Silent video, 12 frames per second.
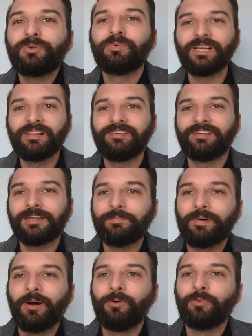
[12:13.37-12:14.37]
realistic
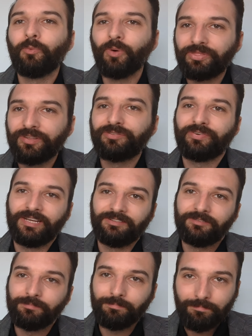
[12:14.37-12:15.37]
about what this fight
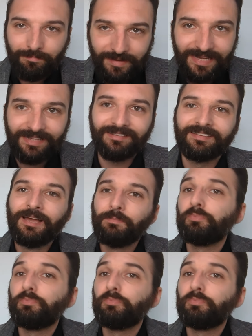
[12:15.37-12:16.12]
means.